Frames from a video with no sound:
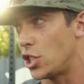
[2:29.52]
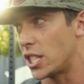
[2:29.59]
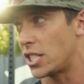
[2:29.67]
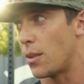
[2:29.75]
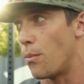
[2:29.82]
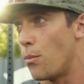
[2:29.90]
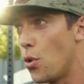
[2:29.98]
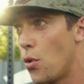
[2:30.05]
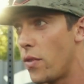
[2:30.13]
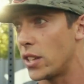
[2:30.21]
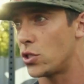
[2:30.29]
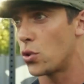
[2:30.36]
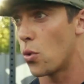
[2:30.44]
just to move
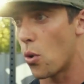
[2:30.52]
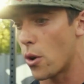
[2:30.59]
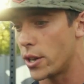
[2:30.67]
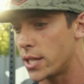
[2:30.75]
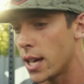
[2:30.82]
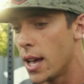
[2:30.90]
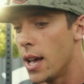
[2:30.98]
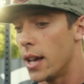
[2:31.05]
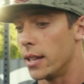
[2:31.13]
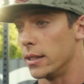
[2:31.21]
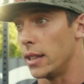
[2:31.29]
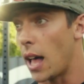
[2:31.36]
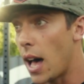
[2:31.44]
it towards
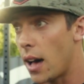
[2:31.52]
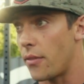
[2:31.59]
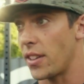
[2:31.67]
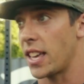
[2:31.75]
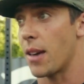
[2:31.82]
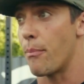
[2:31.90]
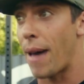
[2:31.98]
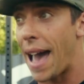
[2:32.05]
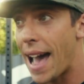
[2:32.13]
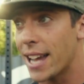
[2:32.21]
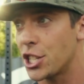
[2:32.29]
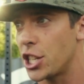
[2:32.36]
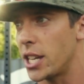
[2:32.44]
love and
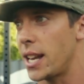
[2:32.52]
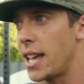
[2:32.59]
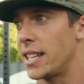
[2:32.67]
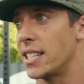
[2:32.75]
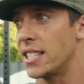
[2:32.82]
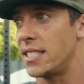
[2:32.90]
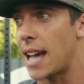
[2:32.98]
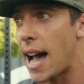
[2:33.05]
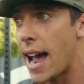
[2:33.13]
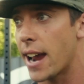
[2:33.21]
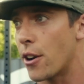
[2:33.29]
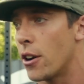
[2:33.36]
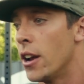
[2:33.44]
compassion and
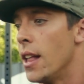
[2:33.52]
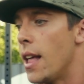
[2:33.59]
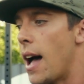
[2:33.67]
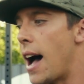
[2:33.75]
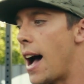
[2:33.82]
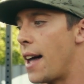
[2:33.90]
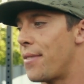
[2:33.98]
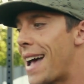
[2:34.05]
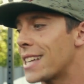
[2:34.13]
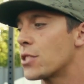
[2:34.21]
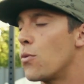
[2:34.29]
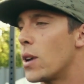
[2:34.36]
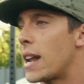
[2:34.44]
desire.
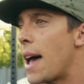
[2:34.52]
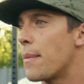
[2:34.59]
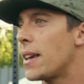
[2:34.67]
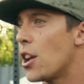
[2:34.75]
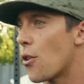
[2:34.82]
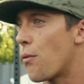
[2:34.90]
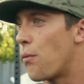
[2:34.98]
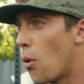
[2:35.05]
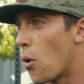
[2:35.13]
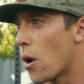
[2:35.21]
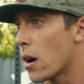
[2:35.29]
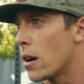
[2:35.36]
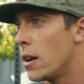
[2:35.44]
That's what I'm here
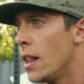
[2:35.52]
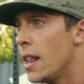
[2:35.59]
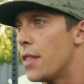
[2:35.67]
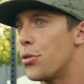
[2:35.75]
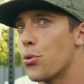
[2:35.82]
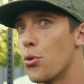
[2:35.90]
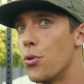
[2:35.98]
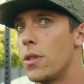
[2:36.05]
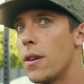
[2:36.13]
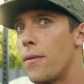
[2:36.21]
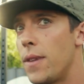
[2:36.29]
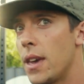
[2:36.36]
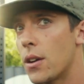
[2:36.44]
for, through
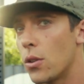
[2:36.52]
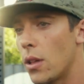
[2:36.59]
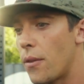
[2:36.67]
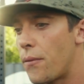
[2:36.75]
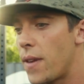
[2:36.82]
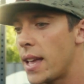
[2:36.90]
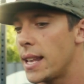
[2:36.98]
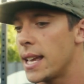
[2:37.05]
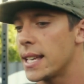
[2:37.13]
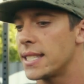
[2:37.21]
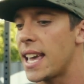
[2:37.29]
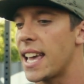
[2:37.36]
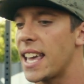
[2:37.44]
the vehicle of
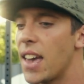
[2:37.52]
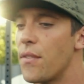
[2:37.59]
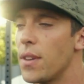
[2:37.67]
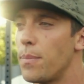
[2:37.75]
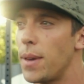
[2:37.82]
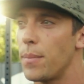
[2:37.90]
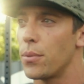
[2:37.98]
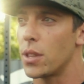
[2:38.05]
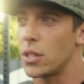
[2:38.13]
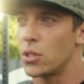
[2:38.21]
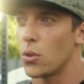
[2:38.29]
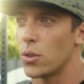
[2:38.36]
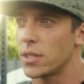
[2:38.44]
fitness and giving people the
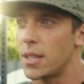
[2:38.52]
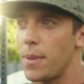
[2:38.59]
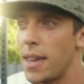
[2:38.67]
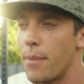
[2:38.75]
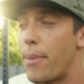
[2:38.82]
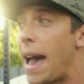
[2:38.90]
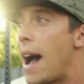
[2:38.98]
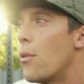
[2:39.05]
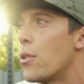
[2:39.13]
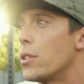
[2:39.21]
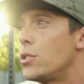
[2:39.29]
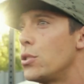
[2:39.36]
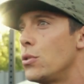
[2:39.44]
tools to be
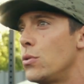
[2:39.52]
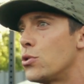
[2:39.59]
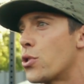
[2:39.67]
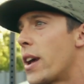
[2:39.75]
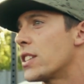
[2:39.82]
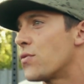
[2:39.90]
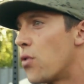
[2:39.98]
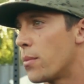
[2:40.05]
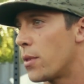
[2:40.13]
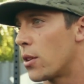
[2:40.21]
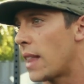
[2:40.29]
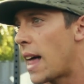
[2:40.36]
empowered to transform their